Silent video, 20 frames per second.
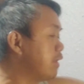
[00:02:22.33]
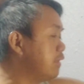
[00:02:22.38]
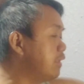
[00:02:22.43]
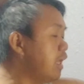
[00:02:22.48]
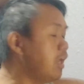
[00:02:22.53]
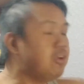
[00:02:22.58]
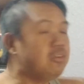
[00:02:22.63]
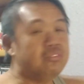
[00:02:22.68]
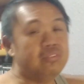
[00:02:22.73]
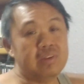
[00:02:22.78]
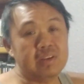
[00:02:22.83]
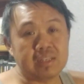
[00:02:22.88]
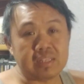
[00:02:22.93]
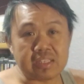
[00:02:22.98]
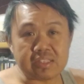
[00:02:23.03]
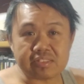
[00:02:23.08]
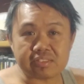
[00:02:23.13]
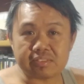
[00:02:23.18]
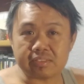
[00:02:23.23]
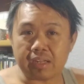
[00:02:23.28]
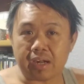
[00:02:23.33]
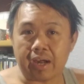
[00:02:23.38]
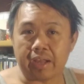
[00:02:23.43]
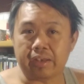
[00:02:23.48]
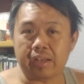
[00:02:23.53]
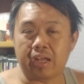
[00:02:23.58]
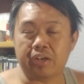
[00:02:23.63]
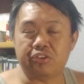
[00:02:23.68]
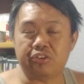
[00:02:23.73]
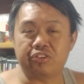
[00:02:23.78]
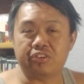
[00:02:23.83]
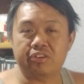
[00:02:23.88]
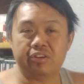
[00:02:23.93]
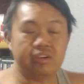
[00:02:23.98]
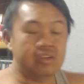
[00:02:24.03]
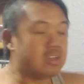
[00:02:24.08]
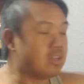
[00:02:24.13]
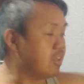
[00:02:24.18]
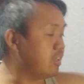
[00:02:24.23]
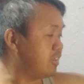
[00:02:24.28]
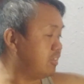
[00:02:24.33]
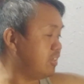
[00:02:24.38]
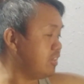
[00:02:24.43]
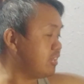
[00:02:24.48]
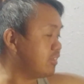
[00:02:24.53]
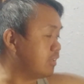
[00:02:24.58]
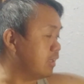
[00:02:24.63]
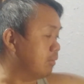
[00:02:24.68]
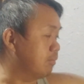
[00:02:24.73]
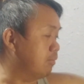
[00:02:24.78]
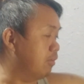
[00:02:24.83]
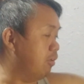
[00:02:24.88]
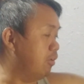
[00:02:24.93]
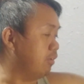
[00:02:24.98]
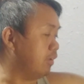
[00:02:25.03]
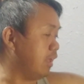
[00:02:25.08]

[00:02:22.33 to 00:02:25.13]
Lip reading: they release another system.